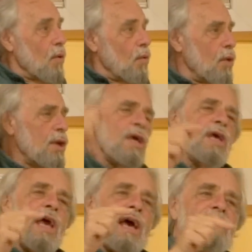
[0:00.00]
would
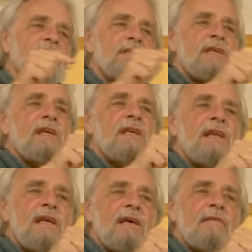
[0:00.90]
he have
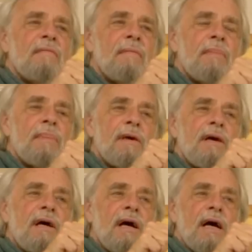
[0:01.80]
seen
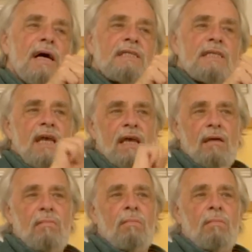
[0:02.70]
a snake?